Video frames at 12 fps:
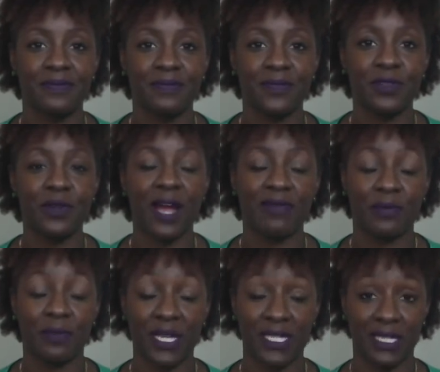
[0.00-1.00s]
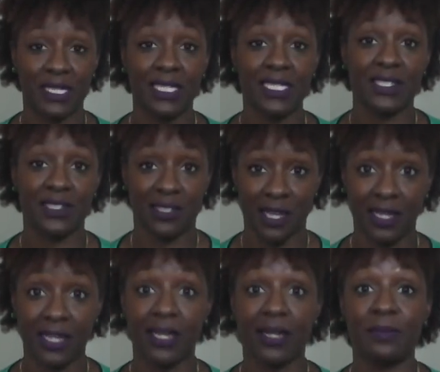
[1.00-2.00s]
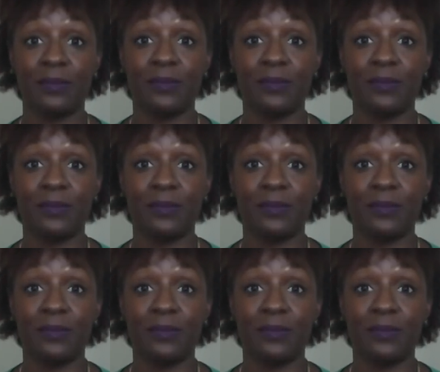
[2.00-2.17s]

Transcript: You have to basically suck it up.